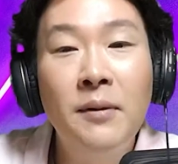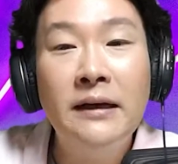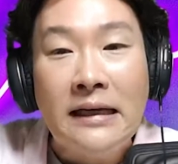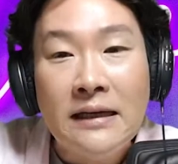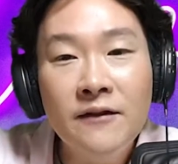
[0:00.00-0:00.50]
But
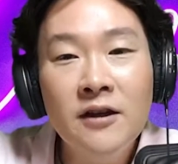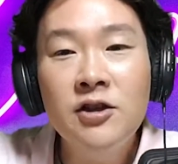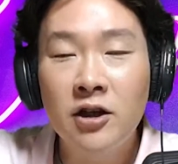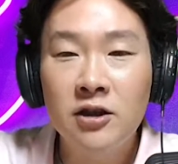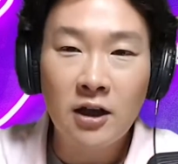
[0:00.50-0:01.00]
even
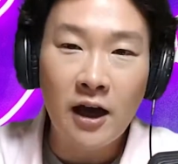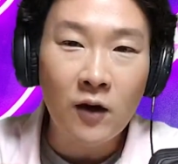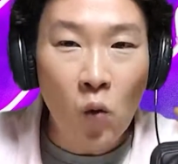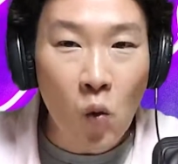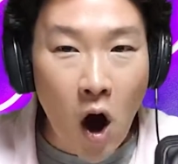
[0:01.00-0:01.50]
just like
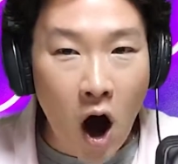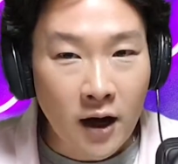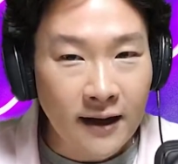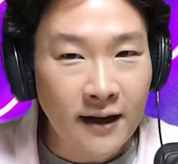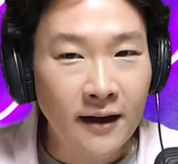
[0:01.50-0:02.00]

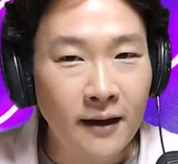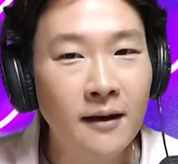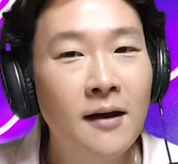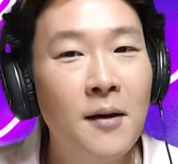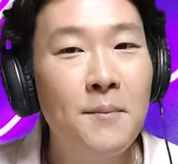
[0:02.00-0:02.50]
walking,
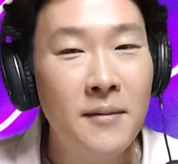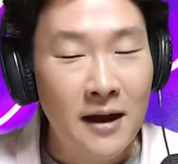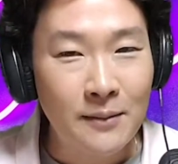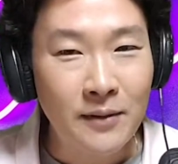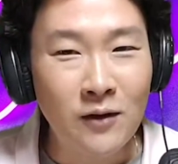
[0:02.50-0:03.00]

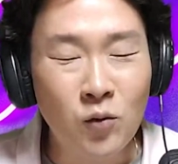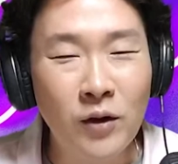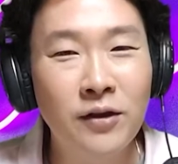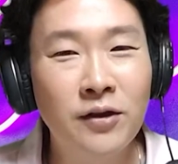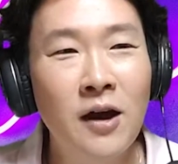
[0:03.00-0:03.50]
maybe
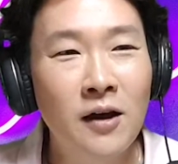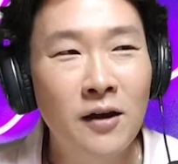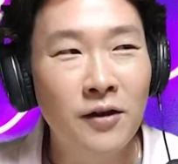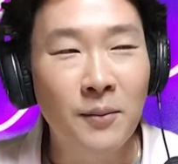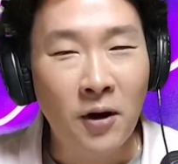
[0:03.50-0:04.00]
with
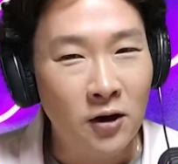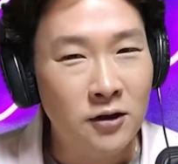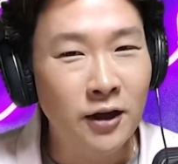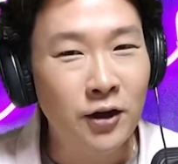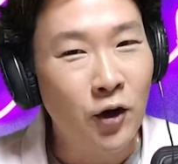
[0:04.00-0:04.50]
the
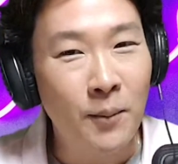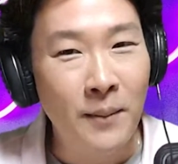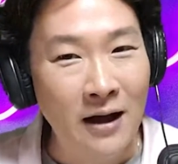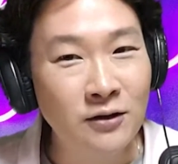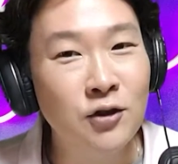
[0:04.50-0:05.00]
person you're
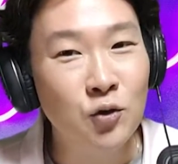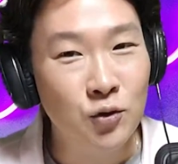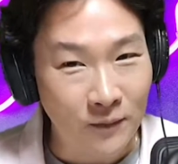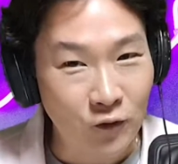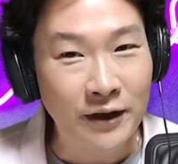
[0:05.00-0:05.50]
about to do
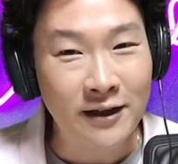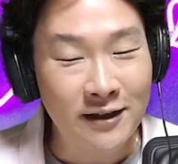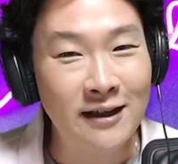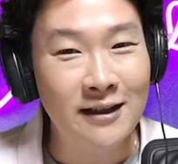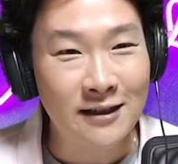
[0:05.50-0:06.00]
some freaky
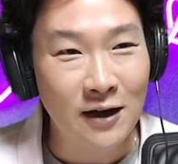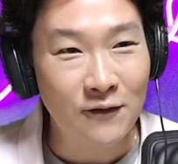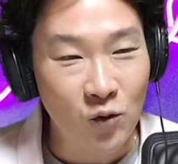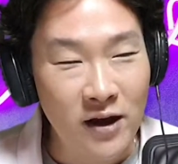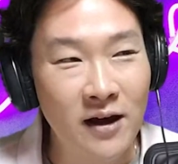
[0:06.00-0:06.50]
deaky
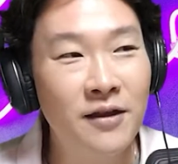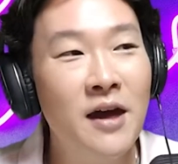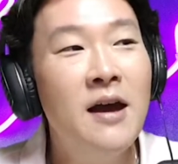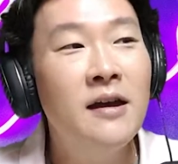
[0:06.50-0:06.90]
stuff with,